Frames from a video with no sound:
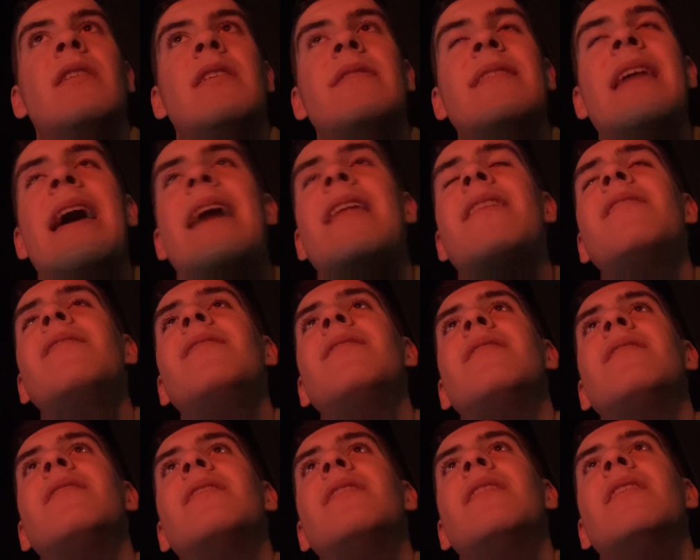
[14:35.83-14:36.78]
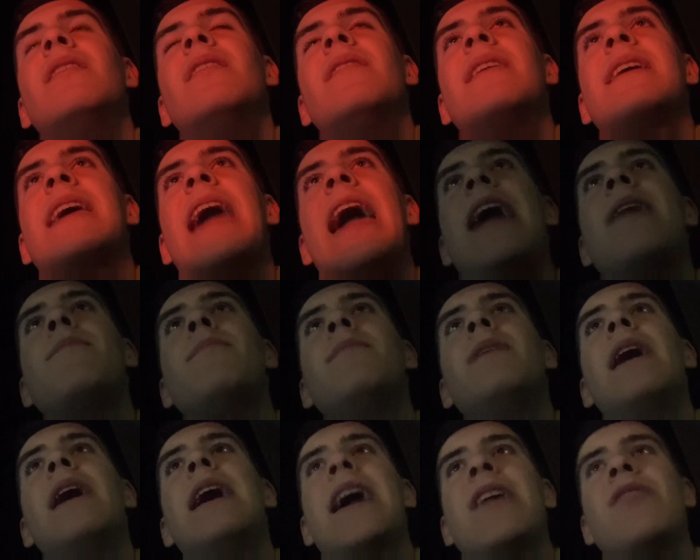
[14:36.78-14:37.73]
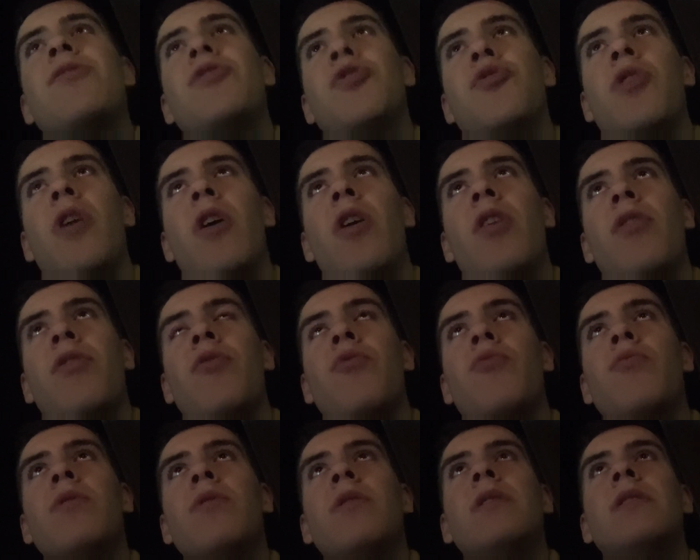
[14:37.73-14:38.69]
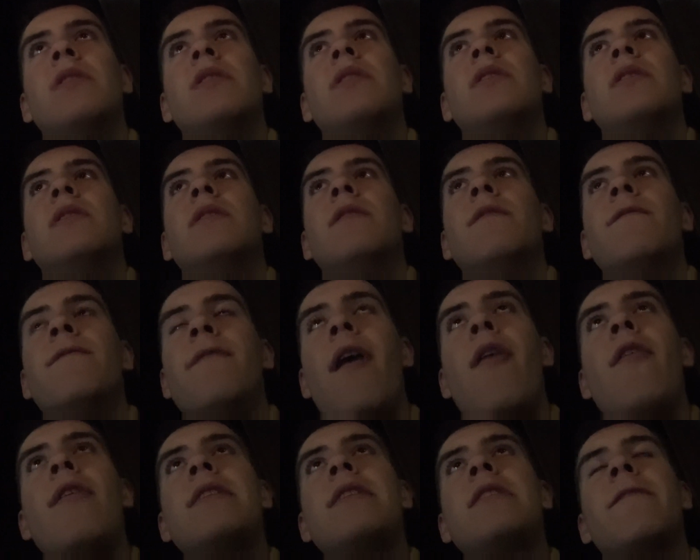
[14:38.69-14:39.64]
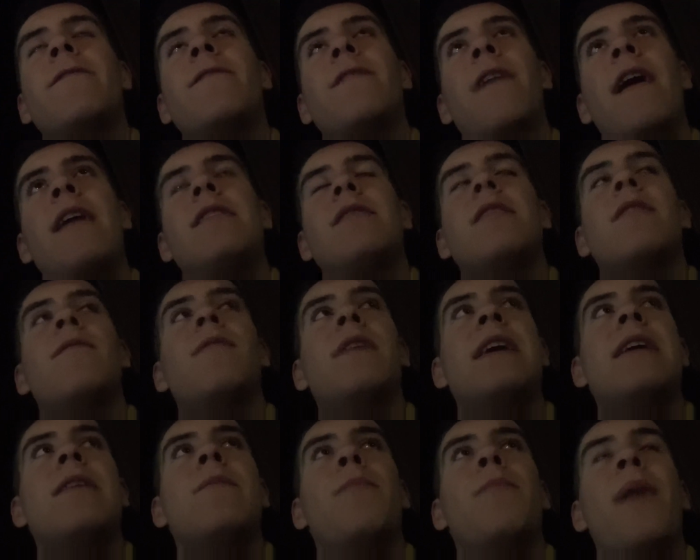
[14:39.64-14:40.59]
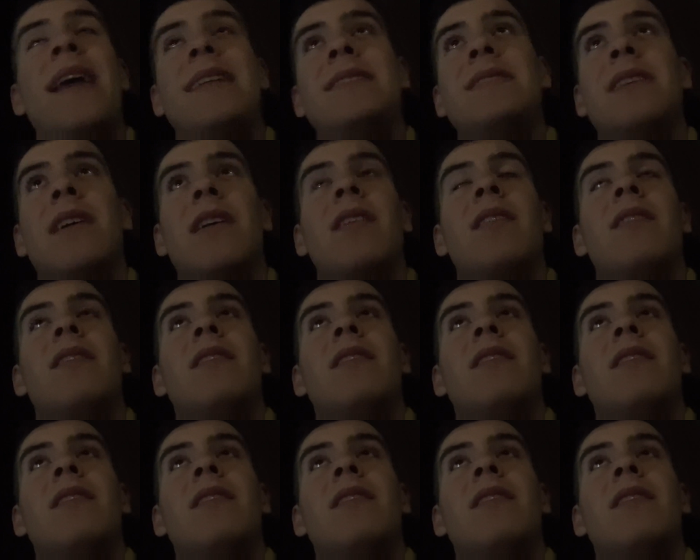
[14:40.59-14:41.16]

Then, the game against Newcastle, very defensively better,